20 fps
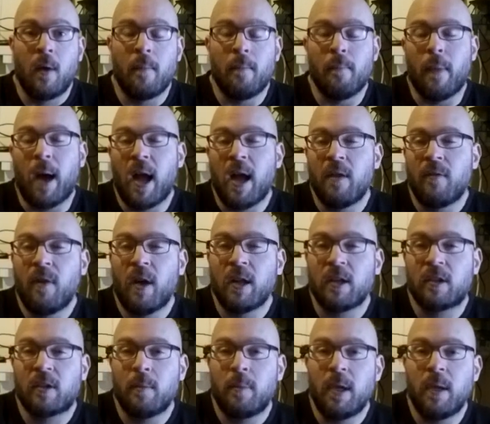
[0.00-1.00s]
My advice
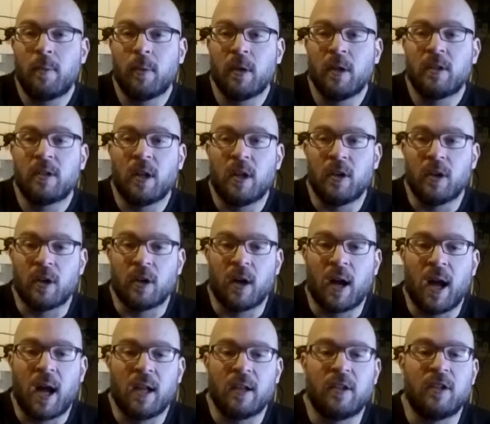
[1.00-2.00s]
to people as
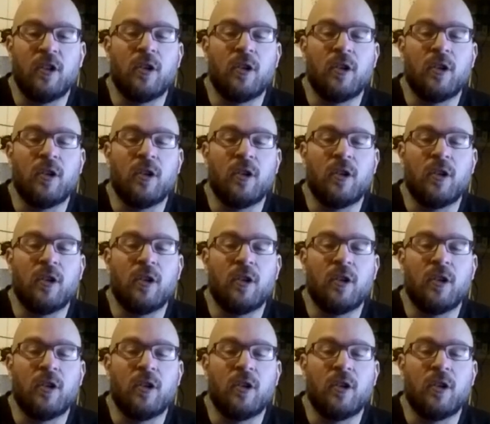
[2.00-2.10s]
undergrads,